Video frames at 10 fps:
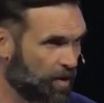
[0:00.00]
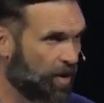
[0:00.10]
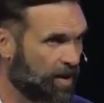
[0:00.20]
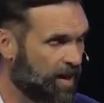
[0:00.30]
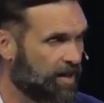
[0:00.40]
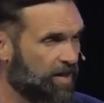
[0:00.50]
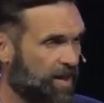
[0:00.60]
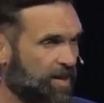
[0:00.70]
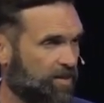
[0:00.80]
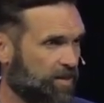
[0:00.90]
on like
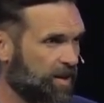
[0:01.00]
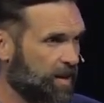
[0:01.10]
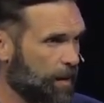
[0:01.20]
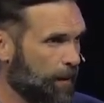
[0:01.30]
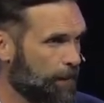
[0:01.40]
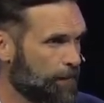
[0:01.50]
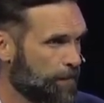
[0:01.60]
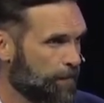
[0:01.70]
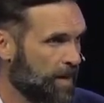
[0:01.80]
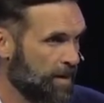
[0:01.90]
this.
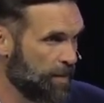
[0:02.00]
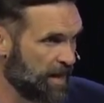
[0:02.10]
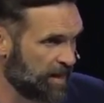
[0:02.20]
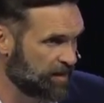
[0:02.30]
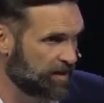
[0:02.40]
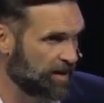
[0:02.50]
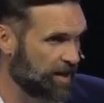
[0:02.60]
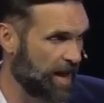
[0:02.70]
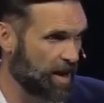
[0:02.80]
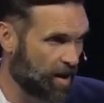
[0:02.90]
And he begins to
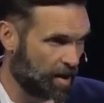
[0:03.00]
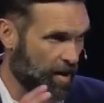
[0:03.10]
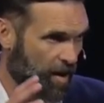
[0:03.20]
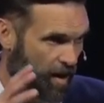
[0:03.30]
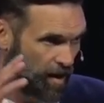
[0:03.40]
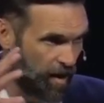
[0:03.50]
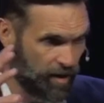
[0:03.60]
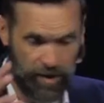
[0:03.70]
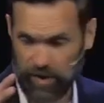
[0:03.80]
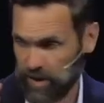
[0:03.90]
take our, our
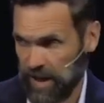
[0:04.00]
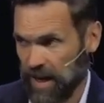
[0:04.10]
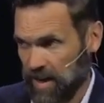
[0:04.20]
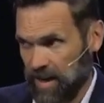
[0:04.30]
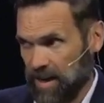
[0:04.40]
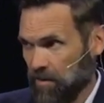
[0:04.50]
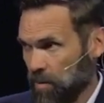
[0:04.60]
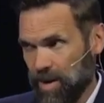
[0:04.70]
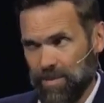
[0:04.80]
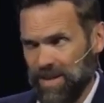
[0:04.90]
understanding of
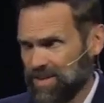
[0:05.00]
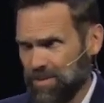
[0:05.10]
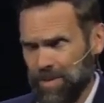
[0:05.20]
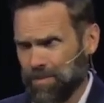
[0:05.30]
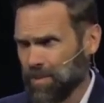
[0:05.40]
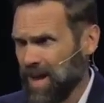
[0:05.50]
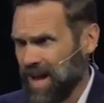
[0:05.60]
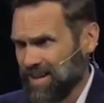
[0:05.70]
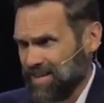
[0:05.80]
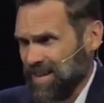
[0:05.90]
what it means to be
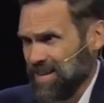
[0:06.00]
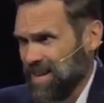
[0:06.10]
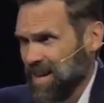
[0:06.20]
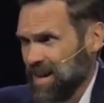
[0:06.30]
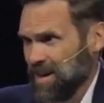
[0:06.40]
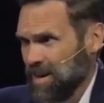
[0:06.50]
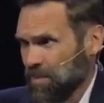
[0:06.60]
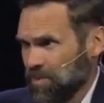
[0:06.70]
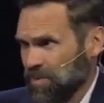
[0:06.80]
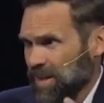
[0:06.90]
blessed and he, he
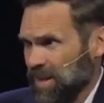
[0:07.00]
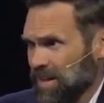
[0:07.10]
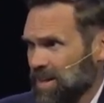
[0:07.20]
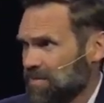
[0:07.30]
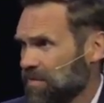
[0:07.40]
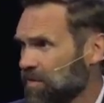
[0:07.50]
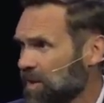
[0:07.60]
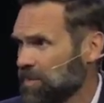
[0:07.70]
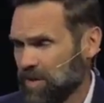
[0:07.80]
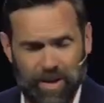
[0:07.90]
completely
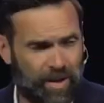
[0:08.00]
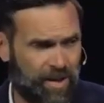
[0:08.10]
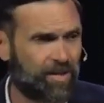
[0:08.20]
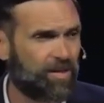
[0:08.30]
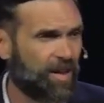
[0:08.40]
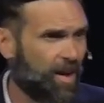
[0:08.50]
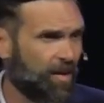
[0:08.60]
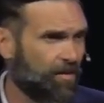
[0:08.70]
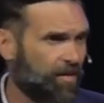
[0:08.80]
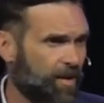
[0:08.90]
flips it on
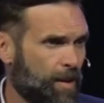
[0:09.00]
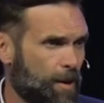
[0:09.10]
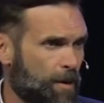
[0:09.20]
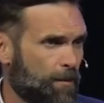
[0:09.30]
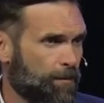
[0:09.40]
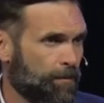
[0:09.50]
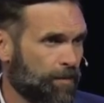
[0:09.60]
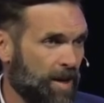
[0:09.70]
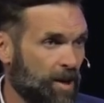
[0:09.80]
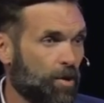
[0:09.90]
itself.
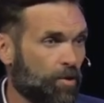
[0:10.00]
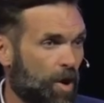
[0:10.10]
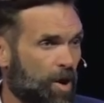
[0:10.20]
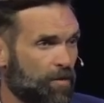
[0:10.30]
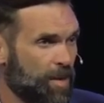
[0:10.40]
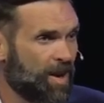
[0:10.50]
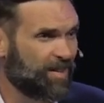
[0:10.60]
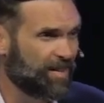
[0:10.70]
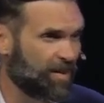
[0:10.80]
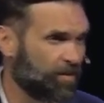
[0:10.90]
And he goes on from there.
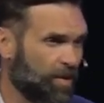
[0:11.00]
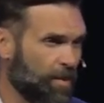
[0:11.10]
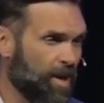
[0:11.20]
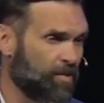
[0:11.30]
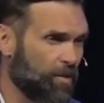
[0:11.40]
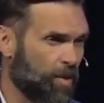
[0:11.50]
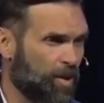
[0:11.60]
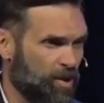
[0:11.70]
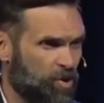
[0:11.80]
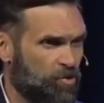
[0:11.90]
He says, if somebody, if somebody
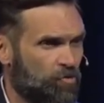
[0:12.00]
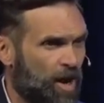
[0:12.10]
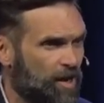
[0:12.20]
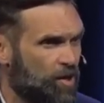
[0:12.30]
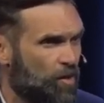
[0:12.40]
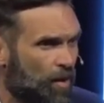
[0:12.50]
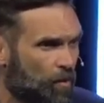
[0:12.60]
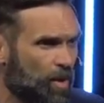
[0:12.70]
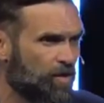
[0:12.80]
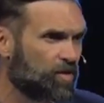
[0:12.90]
were to strike you
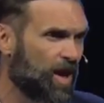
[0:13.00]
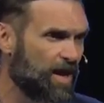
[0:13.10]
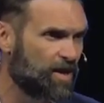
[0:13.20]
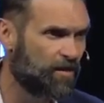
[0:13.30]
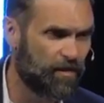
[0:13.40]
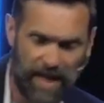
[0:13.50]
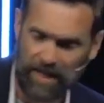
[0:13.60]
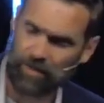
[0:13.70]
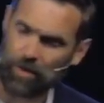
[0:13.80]
on one side of the face,